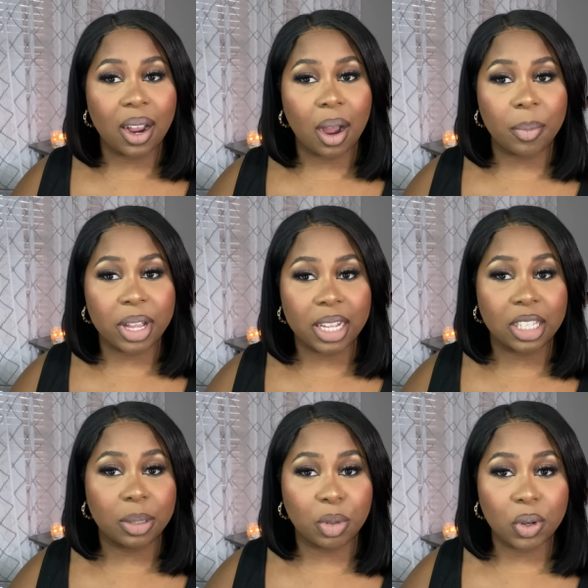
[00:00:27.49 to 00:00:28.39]
comment,
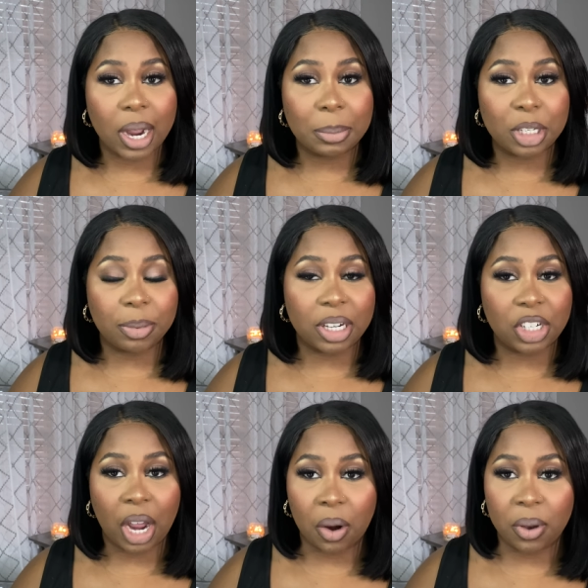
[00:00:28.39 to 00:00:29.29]
and subscribe to my
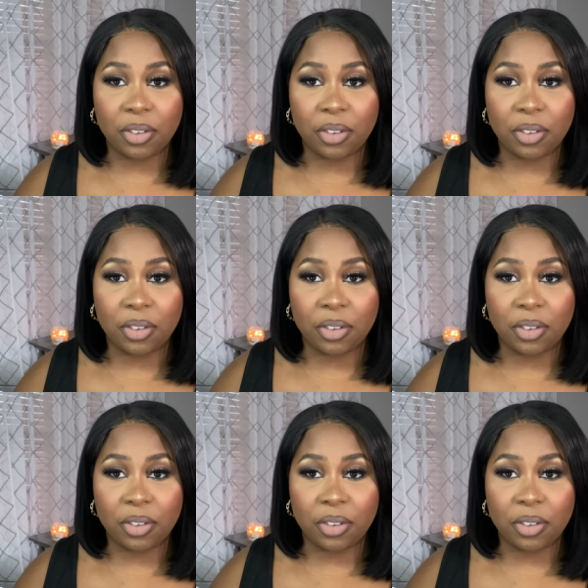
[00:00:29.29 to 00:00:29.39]
channel